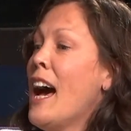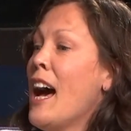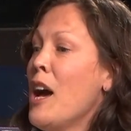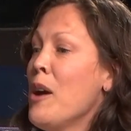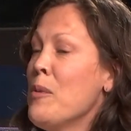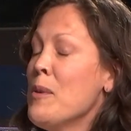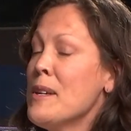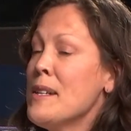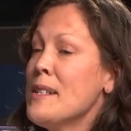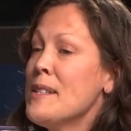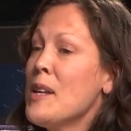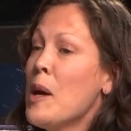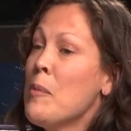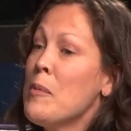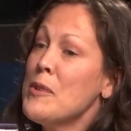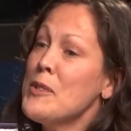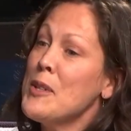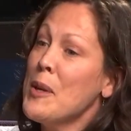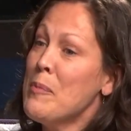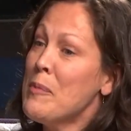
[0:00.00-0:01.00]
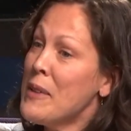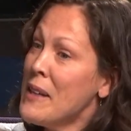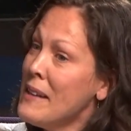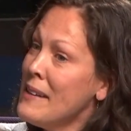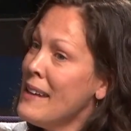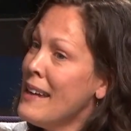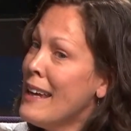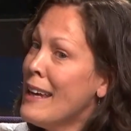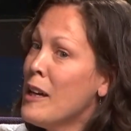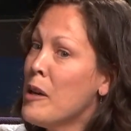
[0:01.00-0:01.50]
I was almost
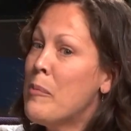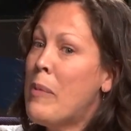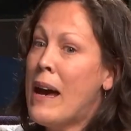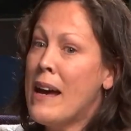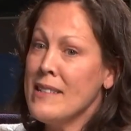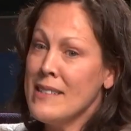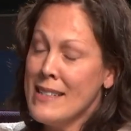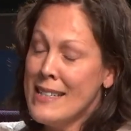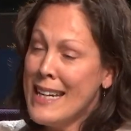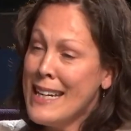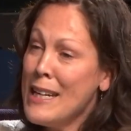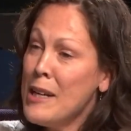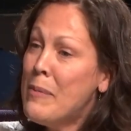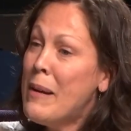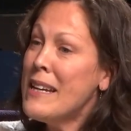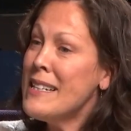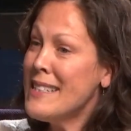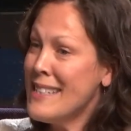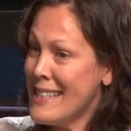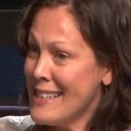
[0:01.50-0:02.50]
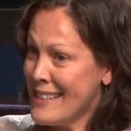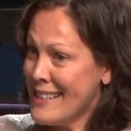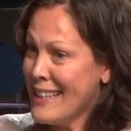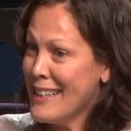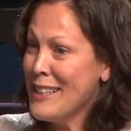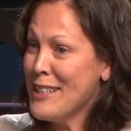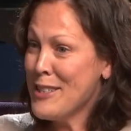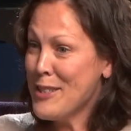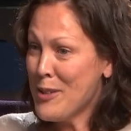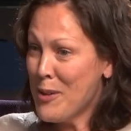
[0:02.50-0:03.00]
completely incapacitated by
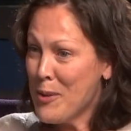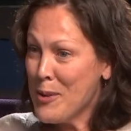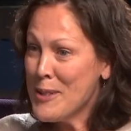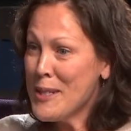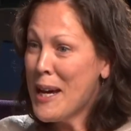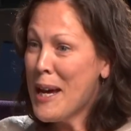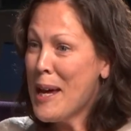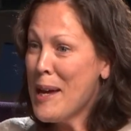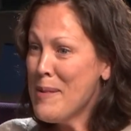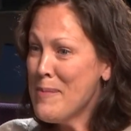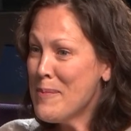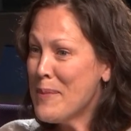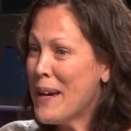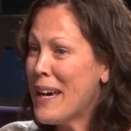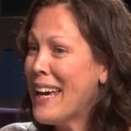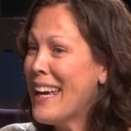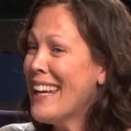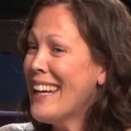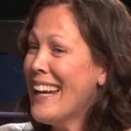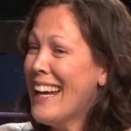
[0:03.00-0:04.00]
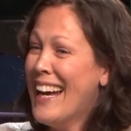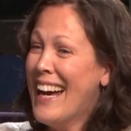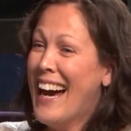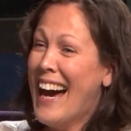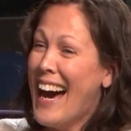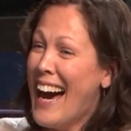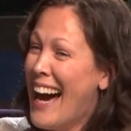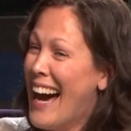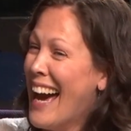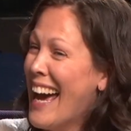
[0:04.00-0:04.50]
seasickness the whole time, but
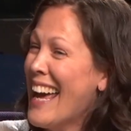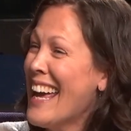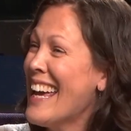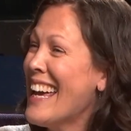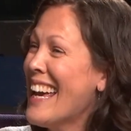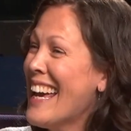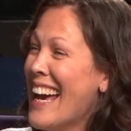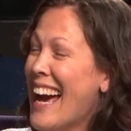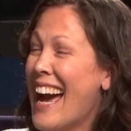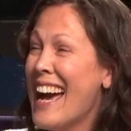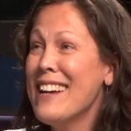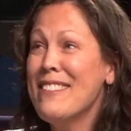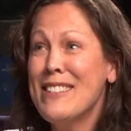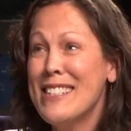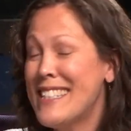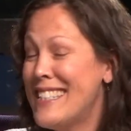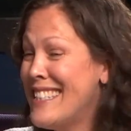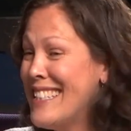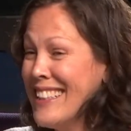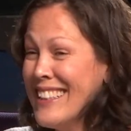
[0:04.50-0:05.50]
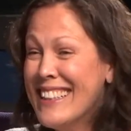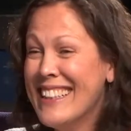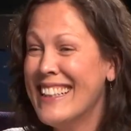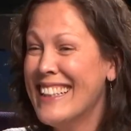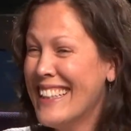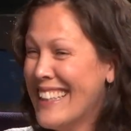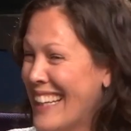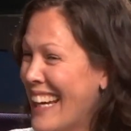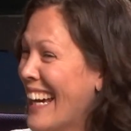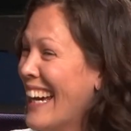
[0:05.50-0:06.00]
I was
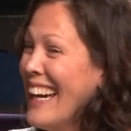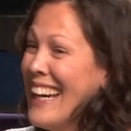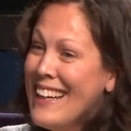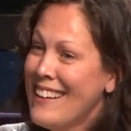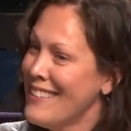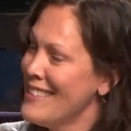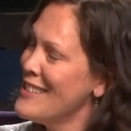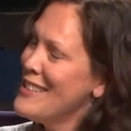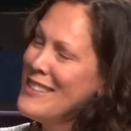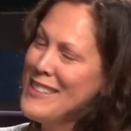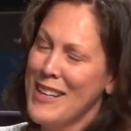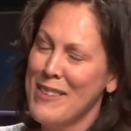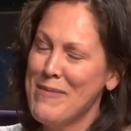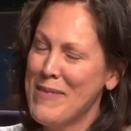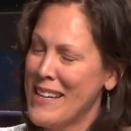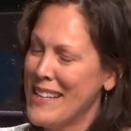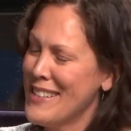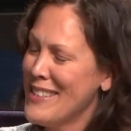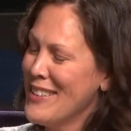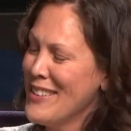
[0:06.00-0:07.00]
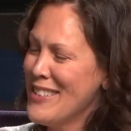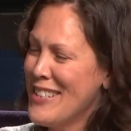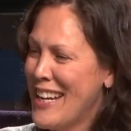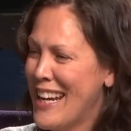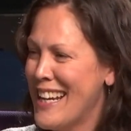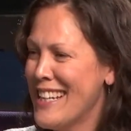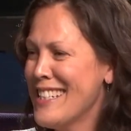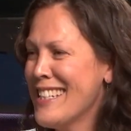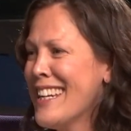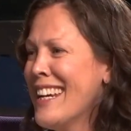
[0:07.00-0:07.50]
still, some things don't
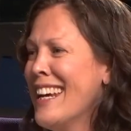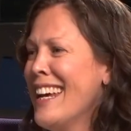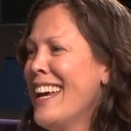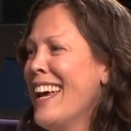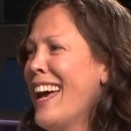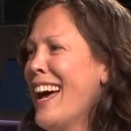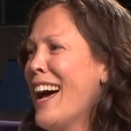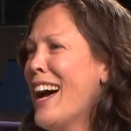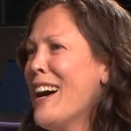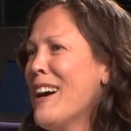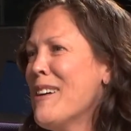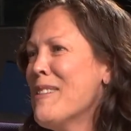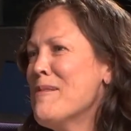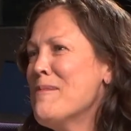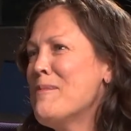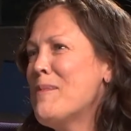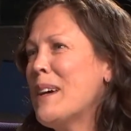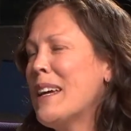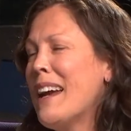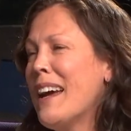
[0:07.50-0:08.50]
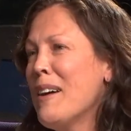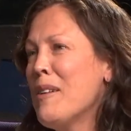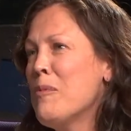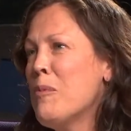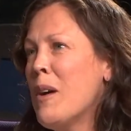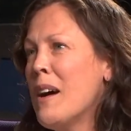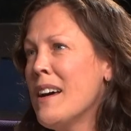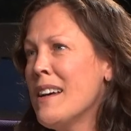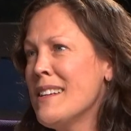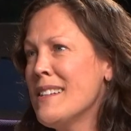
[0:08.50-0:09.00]
change. But I
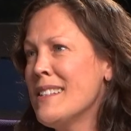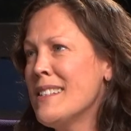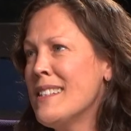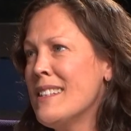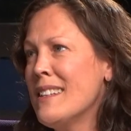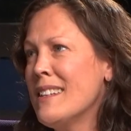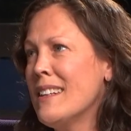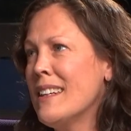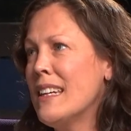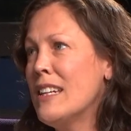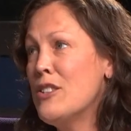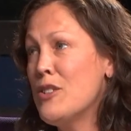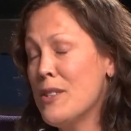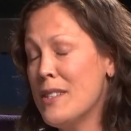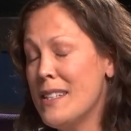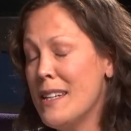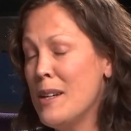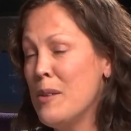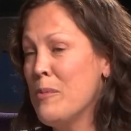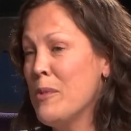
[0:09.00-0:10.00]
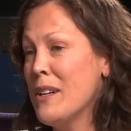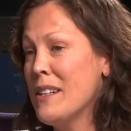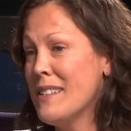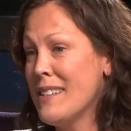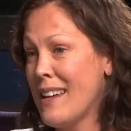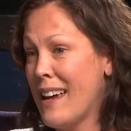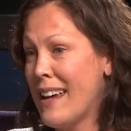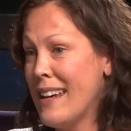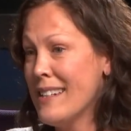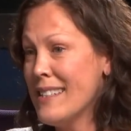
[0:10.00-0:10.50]
was interested in marine
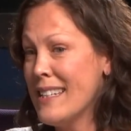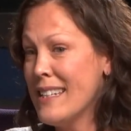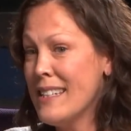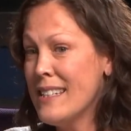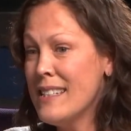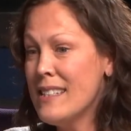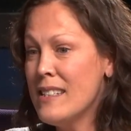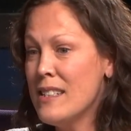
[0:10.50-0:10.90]
sciences.